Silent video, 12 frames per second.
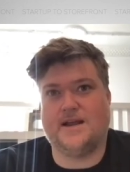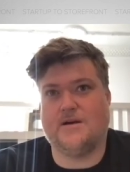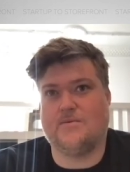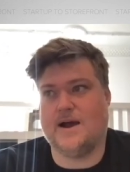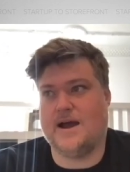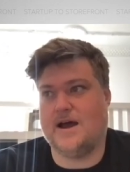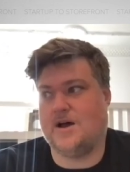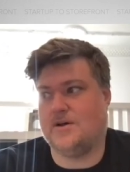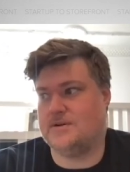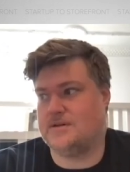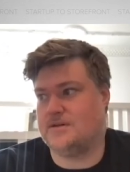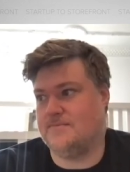
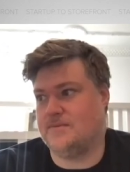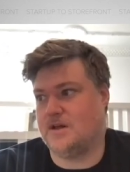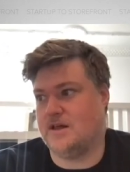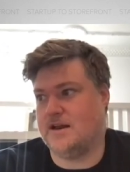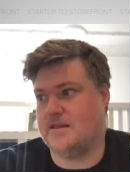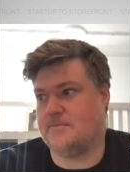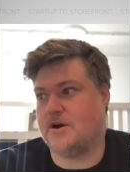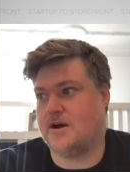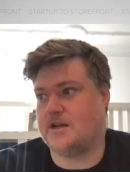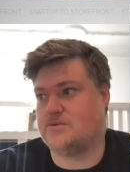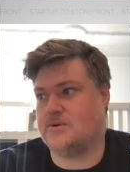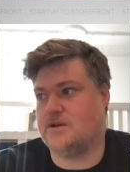around a lot of the
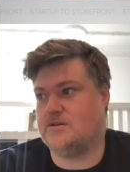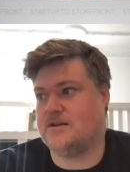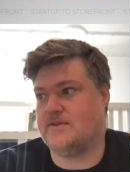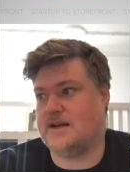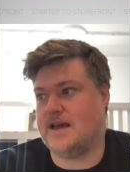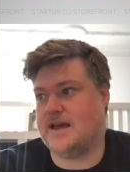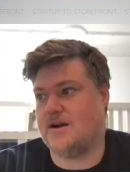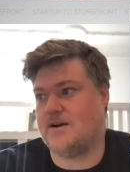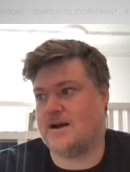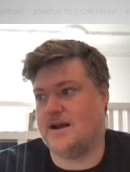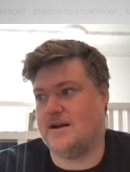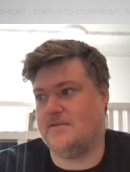products we use every day are
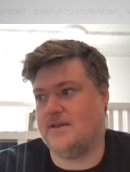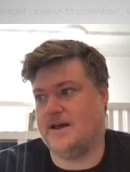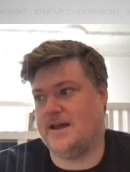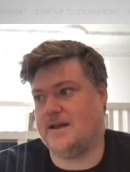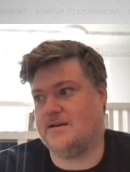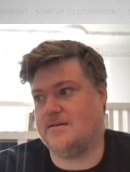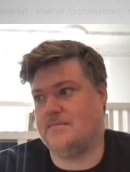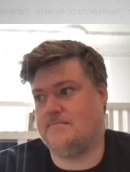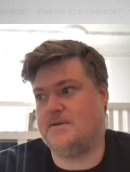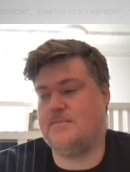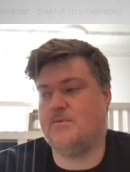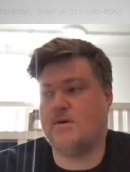kind of like
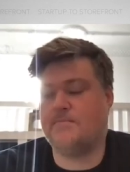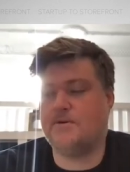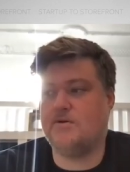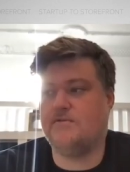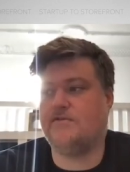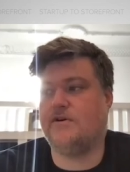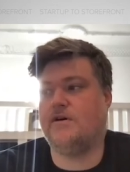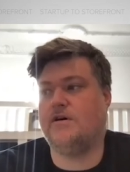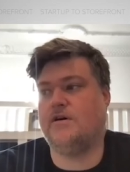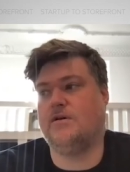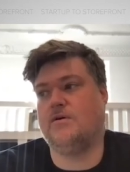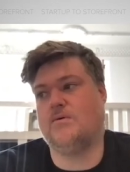be more
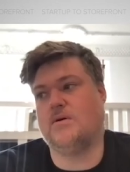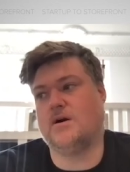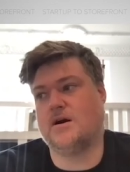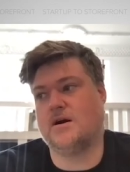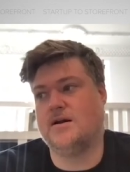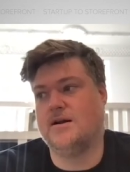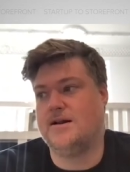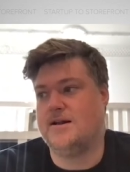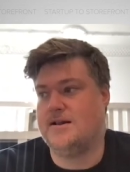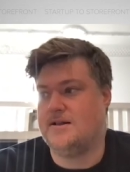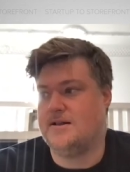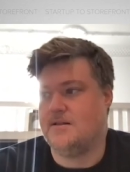beautiful or
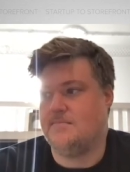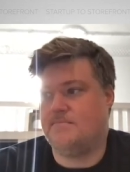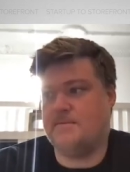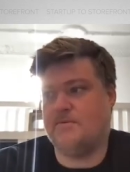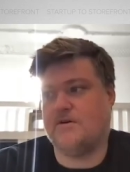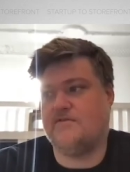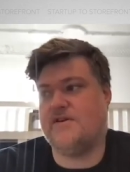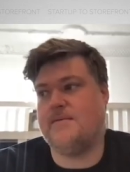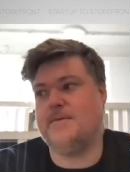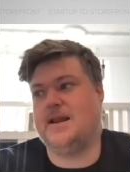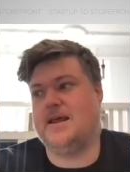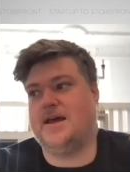be more
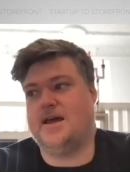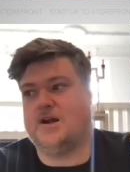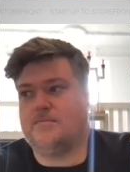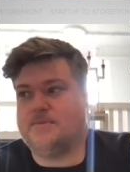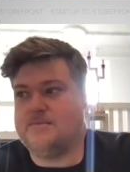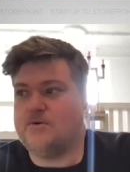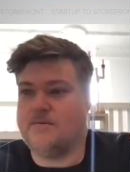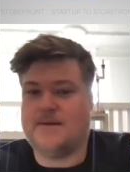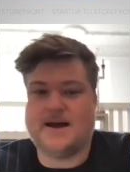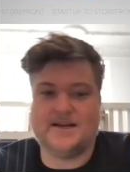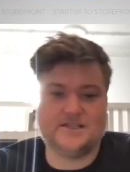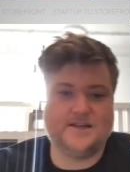feminine or be more
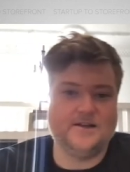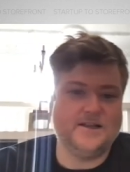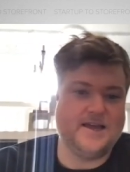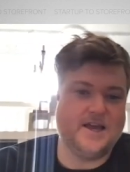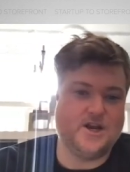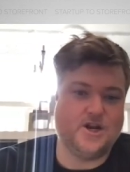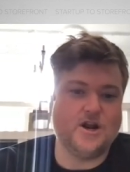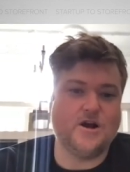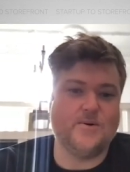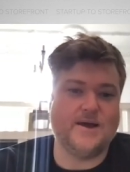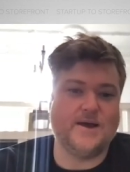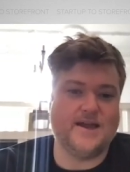masculine, you
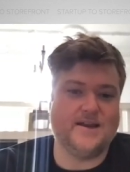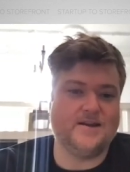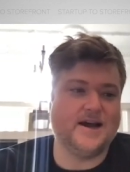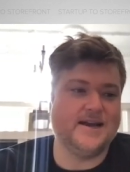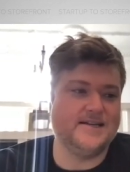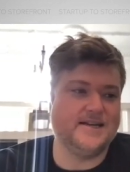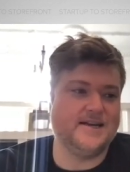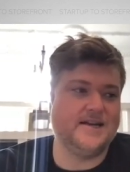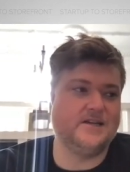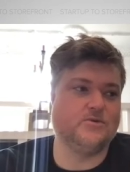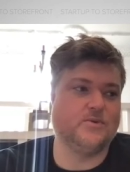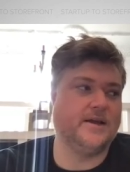know, and
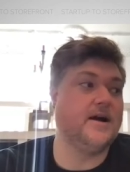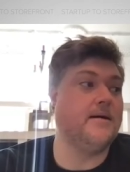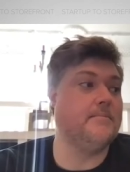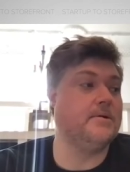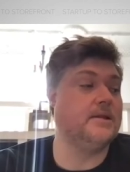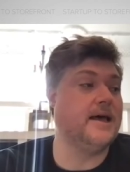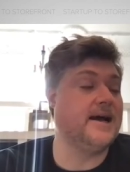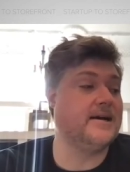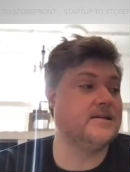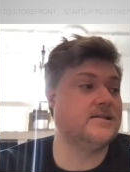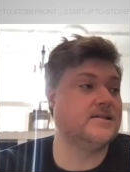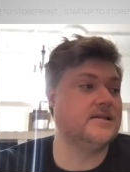identity is really
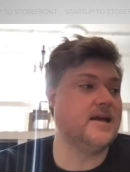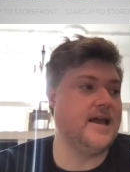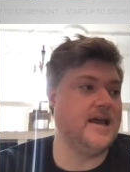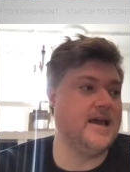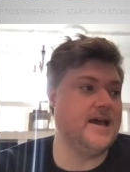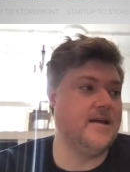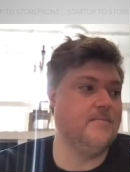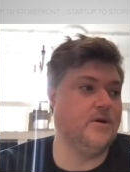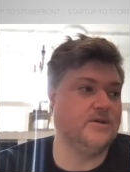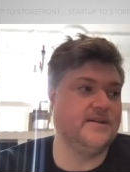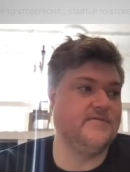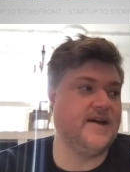complex and
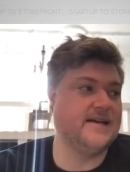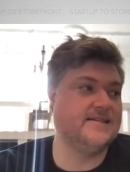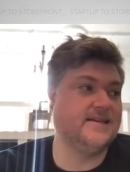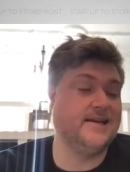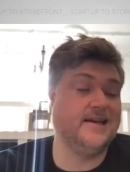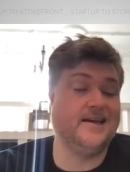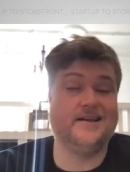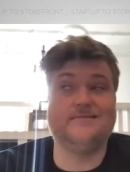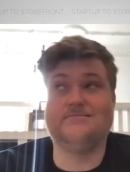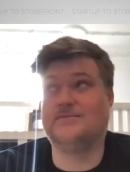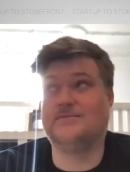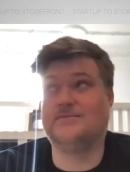
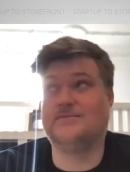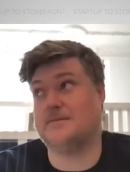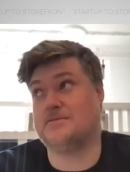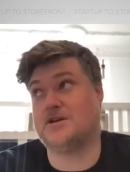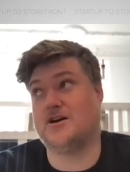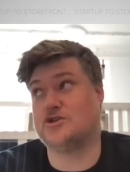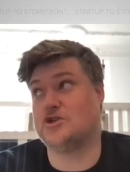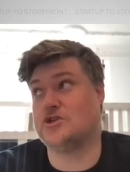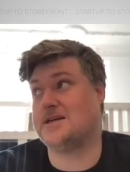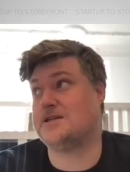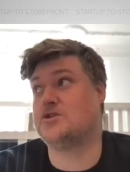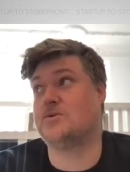multifaceted, sometimes
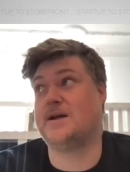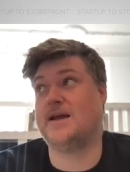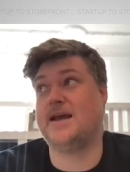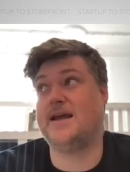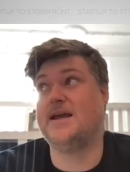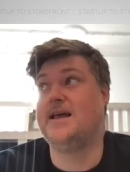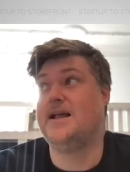contradictory.